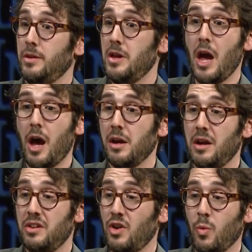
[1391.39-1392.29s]
Yeah,
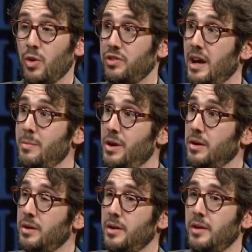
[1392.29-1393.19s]
it's our worst
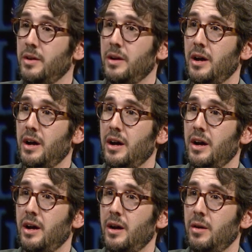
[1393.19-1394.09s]
nightmare.
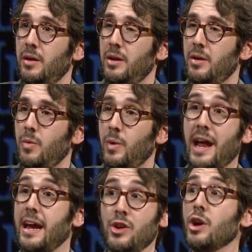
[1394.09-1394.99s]
Uh, when
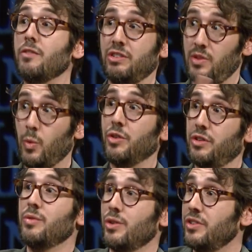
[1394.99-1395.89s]
I get nervous, the words
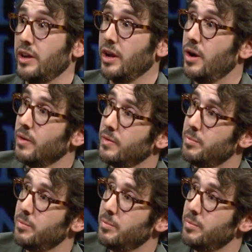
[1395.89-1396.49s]
are the first thing to go.